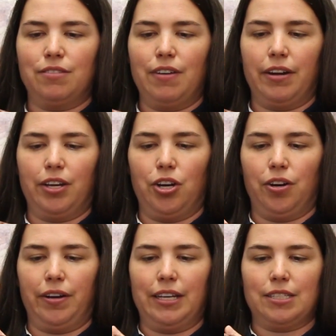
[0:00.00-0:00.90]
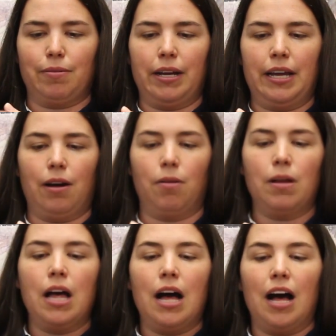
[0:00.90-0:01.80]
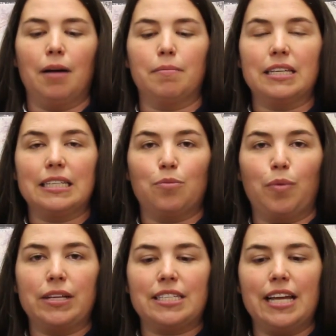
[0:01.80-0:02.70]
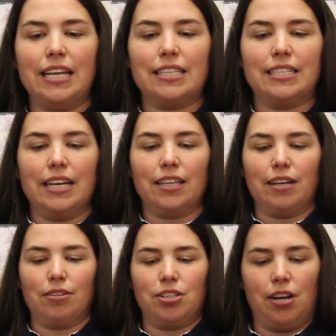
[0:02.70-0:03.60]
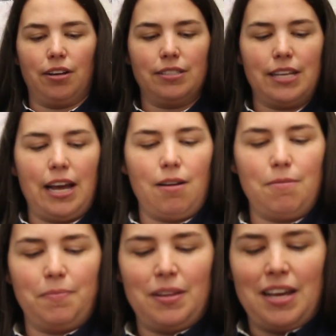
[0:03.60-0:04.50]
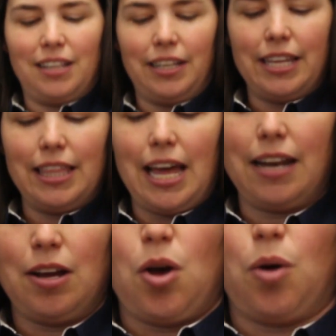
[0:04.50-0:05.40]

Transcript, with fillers: He's very curious right now. Um, when snakes stick their tongues out like that,